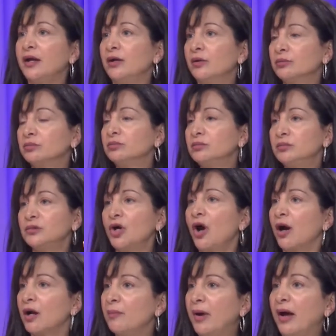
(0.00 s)
you know
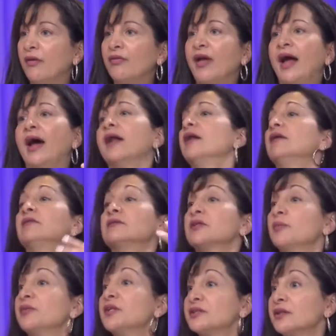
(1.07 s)
talk about that and yeah.
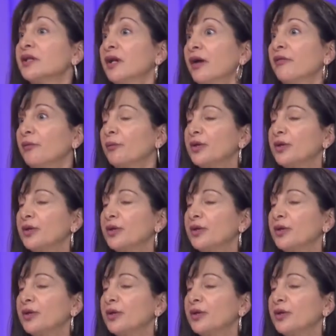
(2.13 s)
some of this, the other